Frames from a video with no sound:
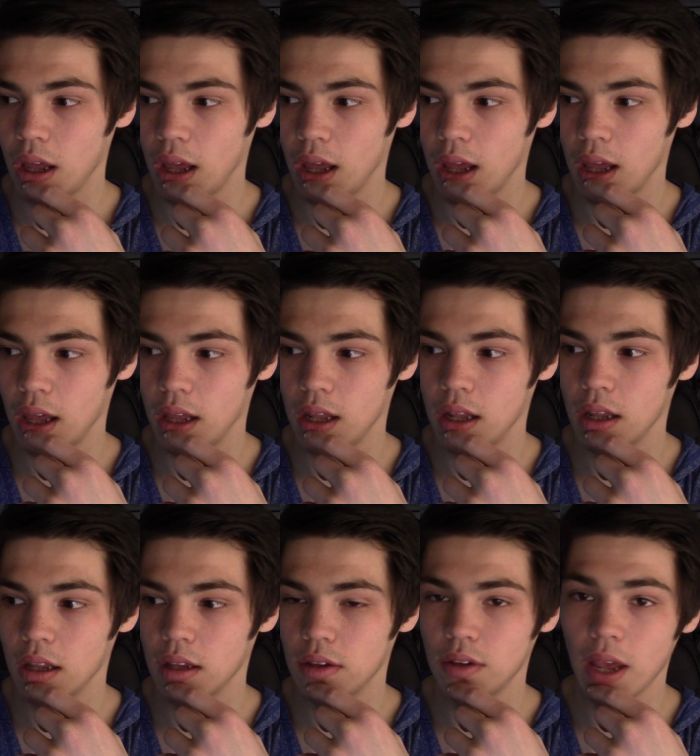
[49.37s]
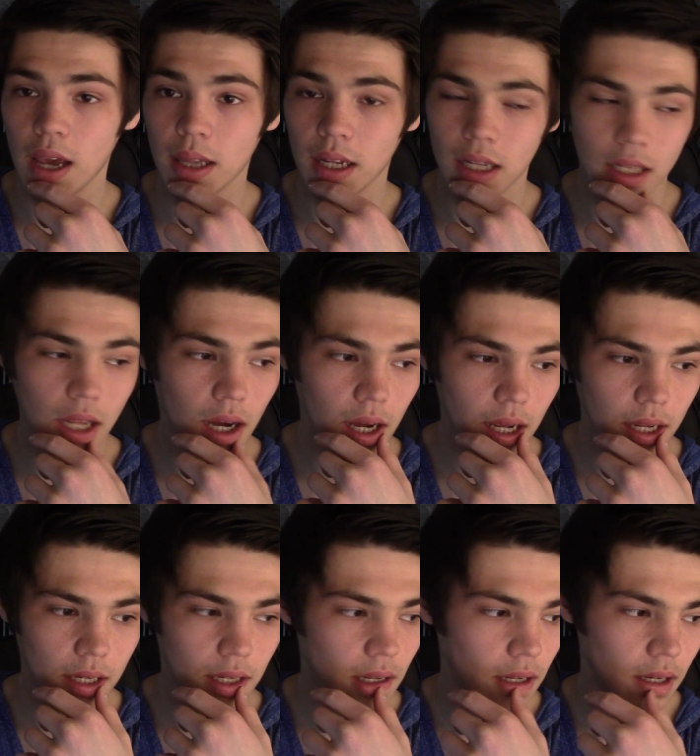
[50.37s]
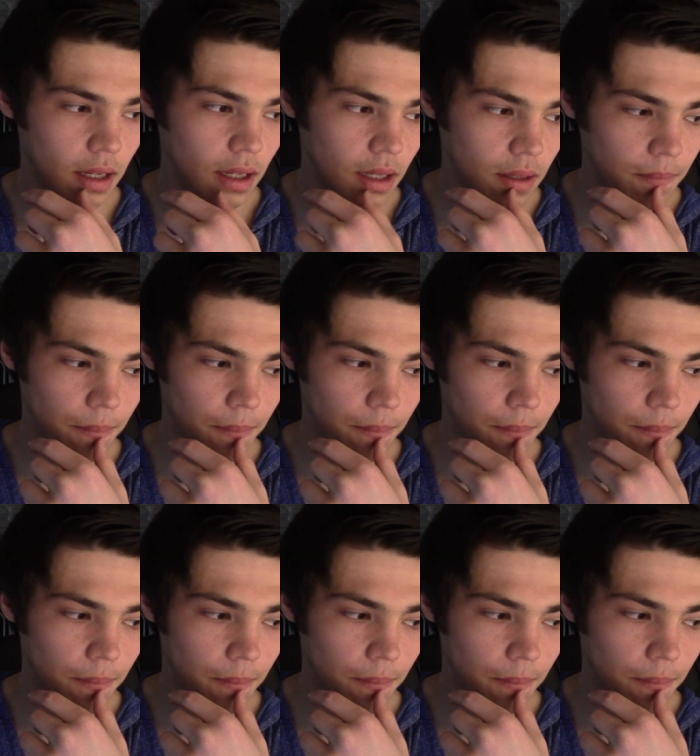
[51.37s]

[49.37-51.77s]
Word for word: uh, saying that he died, and I,